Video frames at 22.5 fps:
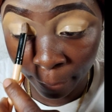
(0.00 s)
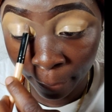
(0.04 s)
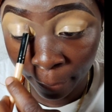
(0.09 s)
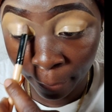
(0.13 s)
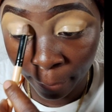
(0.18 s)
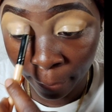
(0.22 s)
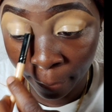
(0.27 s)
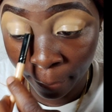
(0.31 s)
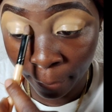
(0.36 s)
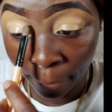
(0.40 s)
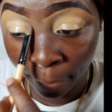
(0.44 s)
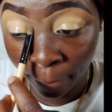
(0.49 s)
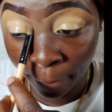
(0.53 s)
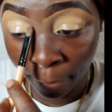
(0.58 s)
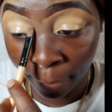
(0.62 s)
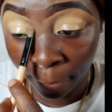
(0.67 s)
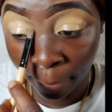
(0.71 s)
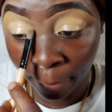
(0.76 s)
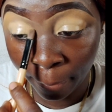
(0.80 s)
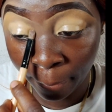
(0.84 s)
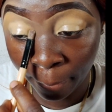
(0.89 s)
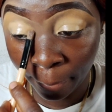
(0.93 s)
I went
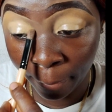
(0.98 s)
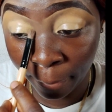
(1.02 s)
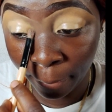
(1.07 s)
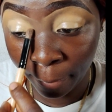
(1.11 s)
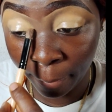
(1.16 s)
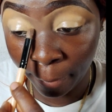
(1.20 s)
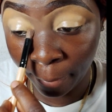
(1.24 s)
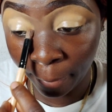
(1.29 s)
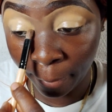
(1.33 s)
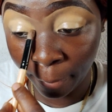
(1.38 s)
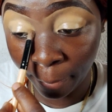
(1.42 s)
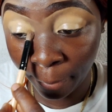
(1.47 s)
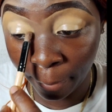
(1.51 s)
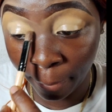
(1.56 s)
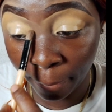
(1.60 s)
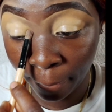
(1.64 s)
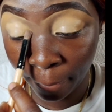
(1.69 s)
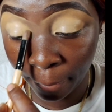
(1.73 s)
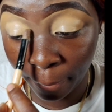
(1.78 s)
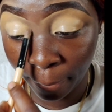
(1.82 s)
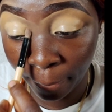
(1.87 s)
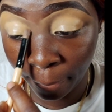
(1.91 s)
into the other eye.
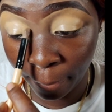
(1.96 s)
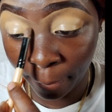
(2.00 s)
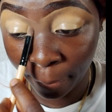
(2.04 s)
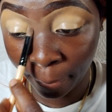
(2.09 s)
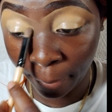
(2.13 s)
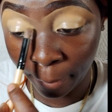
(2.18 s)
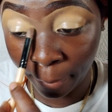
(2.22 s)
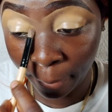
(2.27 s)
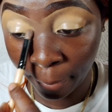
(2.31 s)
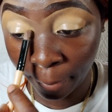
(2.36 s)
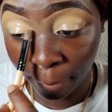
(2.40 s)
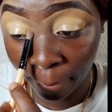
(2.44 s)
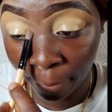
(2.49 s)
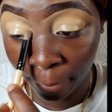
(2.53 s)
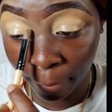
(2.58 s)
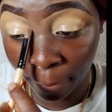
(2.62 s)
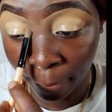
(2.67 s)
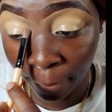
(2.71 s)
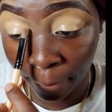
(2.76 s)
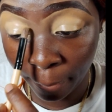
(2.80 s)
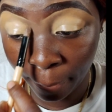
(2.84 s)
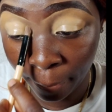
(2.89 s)
I was so
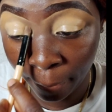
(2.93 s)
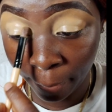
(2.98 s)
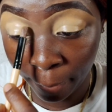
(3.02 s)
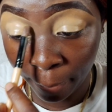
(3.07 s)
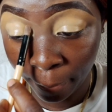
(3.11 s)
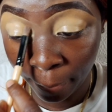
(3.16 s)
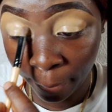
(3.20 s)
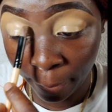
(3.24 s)
careful with it.